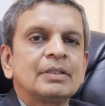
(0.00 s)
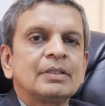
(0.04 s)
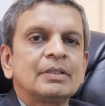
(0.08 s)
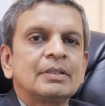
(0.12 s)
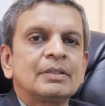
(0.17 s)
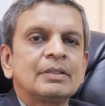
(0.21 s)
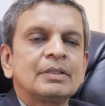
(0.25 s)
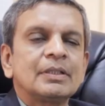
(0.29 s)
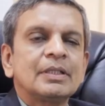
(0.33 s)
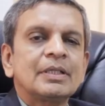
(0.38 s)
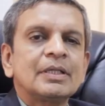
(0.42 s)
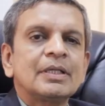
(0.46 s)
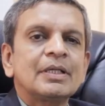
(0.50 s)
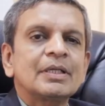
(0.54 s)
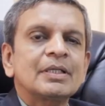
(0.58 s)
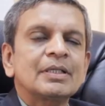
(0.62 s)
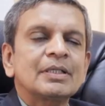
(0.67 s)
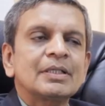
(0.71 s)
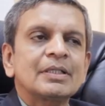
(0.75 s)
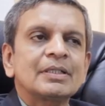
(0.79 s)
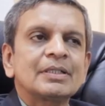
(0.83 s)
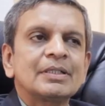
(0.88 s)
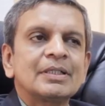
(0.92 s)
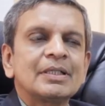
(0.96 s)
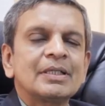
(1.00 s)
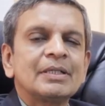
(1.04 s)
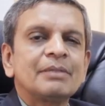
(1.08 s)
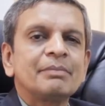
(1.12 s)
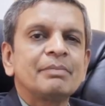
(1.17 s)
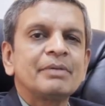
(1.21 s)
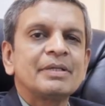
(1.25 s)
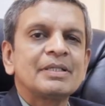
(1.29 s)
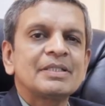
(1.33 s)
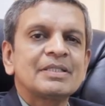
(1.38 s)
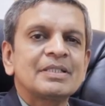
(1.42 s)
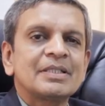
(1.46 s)
There are three
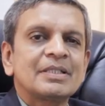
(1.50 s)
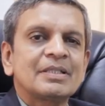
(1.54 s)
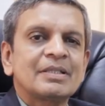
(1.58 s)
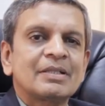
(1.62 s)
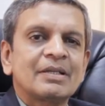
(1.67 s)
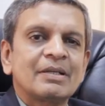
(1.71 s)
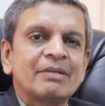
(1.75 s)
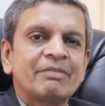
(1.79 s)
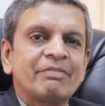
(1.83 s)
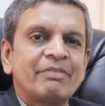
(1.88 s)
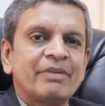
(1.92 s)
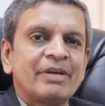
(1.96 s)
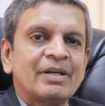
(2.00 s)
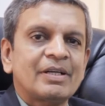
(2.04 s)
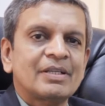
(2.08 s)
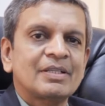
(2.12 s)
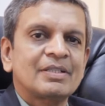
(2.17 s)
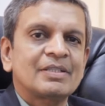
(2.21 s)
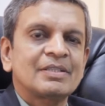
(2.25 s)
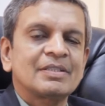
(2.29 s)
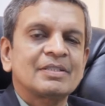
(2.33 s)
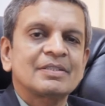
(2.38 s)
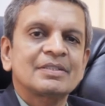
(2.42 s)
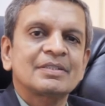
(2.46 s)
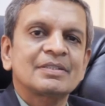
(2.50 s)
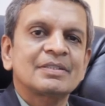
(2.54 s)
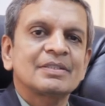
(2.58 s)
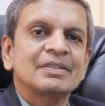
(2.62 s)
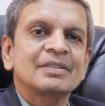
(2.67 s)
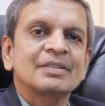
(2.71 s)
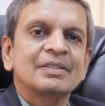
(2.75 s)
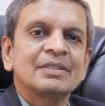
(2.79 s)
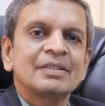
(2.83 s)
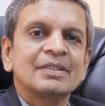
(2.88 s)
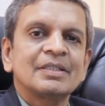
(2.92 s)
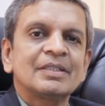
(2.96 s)
basic factors
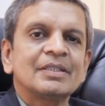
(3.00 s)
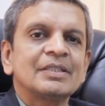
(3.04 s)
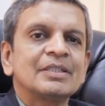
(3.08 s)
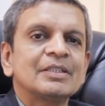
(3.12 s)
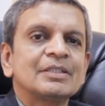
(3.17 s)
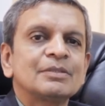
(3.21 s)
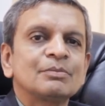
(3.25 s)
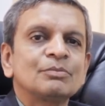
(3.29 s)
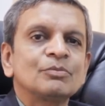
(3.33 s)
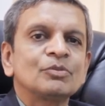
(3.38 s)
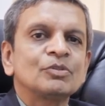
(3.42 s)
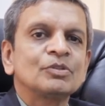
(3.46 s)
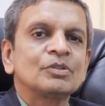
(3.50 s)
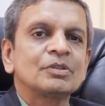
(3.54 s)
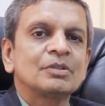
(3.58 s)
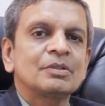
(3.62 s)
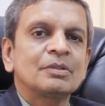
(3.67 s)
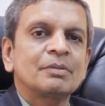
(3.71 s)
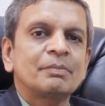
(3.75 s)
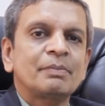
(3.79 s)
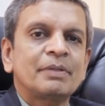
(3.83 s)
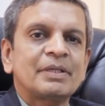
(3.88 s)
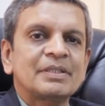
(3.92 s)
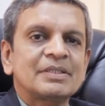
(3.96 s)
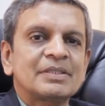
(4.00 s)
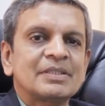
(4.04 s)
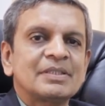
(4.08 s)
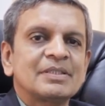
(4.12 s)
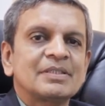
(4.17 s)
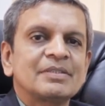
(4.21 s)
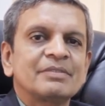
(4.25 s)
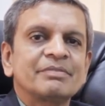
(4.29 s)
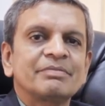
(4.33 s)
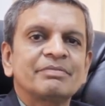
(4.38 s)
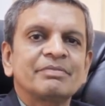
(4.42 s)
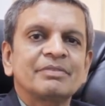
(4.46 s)
in the smooth passage
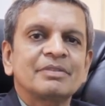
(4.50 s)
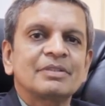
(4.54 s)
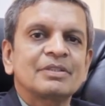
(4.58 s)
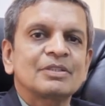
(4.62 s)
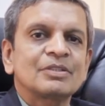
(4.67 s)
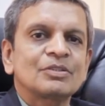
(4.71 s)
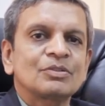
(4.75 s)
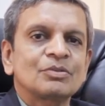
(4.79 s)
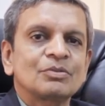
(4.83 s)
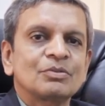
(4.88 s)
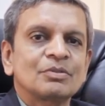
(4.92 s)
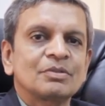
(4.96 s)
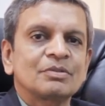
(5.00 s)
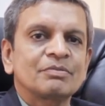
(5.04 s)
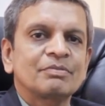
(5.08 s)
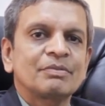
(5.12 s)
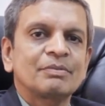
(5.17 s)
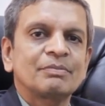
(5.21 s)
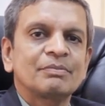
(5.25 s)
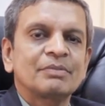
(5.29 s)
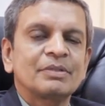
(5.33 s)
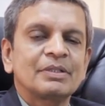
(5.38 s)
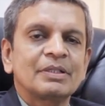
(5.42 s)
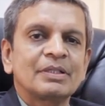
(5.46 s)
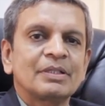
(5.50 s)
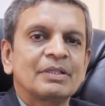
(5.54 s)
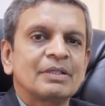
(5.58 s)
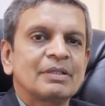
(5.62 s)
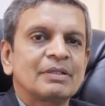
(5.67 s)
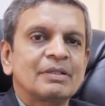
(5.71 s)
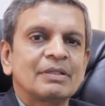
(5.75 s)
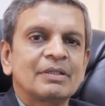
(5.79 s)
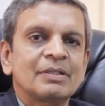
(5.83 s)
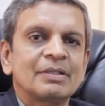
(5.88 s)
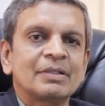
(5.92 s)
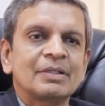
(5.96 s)
of stools from
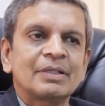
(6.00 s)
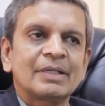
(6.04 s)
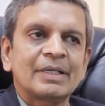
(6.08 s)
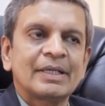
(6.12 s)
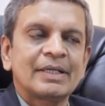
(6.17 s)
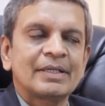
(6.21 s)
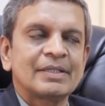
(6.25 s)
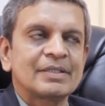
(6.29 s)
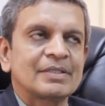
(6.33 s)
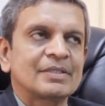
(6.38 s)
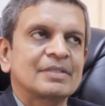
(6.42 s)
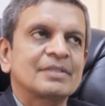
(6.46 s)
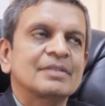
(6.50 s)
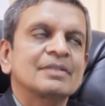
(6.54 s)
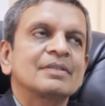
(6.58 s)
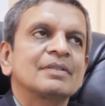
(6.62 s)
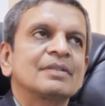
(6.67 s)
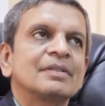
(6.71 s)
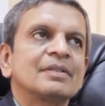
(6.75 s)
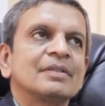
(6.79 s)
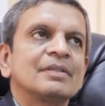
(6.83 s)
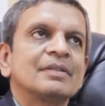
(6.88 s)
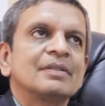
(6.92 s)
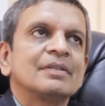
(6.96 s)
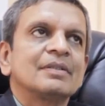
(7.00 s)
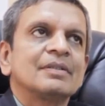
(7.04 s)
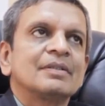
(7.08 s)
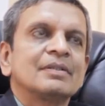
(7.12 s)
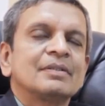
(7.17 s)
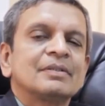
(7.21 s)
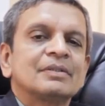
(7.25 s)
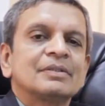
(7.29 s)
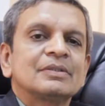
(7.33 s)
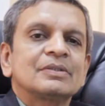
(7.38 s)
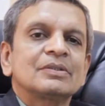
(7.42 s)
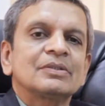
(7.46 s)
the anus.
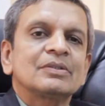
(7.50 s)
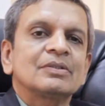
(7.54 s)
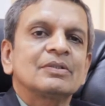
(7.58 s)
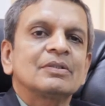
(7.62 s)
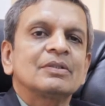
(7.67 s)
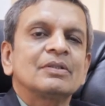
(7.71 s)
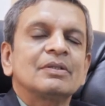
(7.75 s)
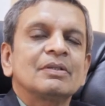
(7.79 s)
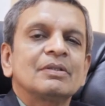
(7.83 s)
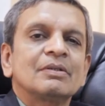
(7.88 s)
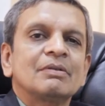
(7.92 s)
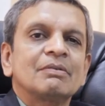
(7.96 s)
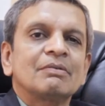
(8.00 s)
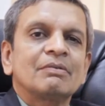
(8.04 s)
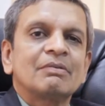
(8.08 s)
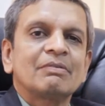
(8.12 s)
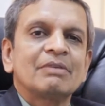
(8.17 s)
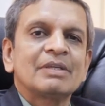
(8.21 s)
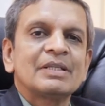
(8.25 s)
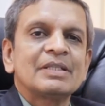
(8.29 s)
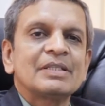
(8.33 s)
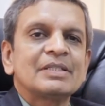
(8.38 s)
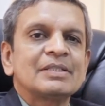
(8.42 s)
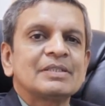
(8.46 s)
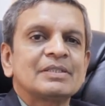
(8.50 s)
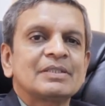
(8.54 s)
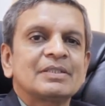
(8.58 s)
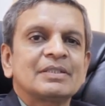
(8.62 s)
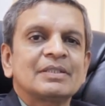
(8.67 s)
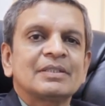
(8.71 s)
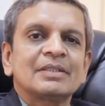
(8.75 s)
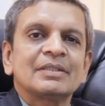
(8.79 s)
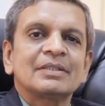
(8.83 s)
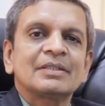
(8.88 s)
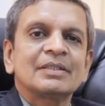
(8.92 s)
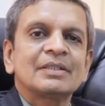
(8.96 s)
So one is
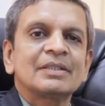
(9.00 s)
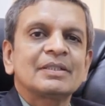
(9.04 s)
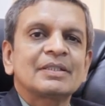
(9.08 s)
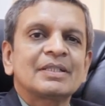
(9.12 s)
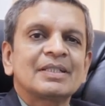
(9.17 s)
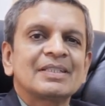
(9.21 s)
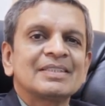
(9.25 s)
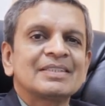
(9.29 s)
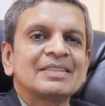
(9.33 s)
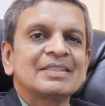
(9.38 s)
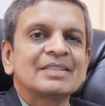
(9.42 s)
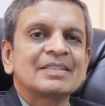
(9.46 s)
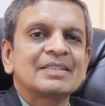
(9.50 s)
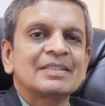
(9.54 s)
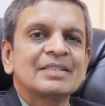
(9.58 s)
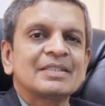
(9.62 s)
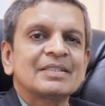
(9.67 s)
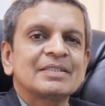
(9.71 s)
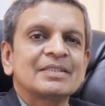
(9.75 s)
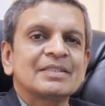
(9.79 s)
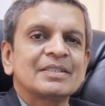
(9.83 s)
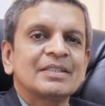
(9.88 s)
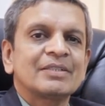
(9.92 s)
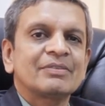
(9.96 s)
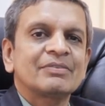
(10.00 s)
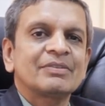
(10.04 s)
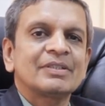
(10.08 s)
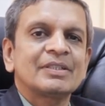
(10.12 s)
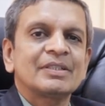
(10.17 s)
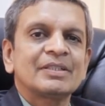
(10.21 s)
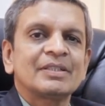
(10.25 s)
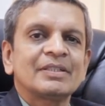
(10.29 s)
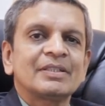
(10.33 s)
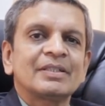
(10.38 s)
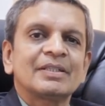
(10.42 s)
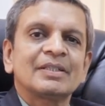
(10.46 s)
the consistency of
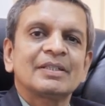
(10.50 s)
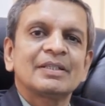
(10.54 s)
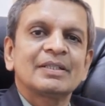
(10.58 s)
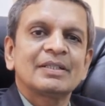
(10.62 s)
the